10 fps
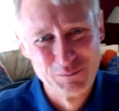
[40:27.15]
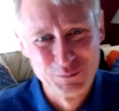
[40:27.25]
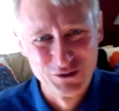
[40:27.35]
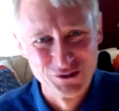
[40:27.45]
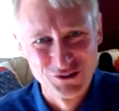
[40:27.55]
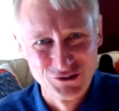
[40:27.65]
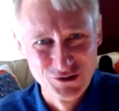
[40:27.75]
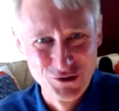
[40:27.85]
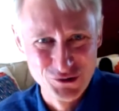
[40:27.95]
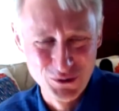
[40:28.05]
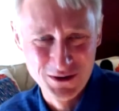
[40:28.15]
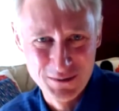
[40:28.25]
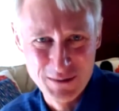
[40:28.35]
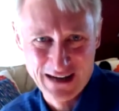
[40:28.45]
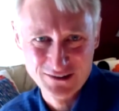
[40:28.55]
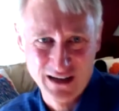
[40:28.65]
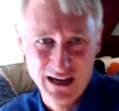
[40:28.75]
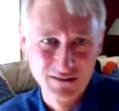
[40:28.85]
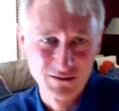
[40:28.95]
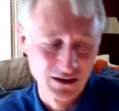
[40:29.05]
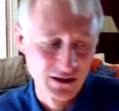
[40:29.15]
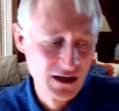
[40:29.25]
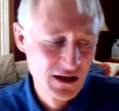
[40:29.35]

business as usual on the backside of it,